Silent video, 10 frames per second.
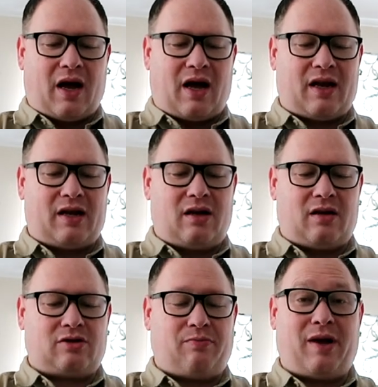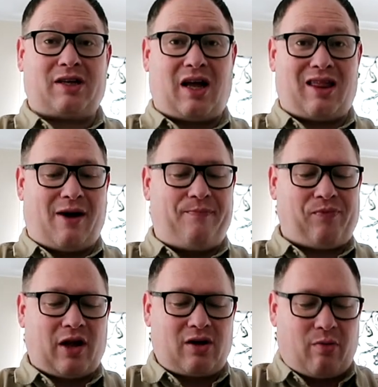And some bits like that.
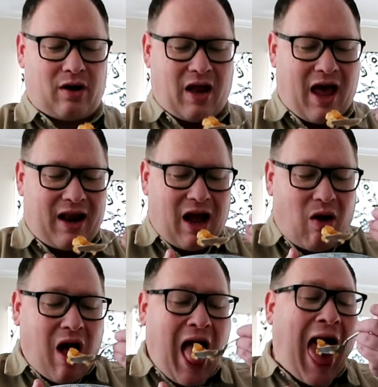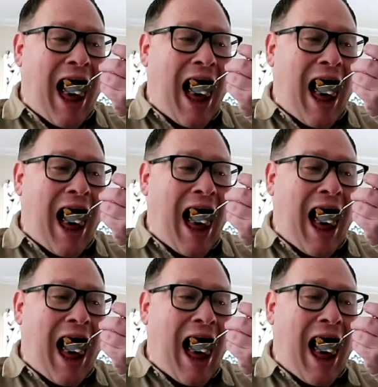So we're going to head out.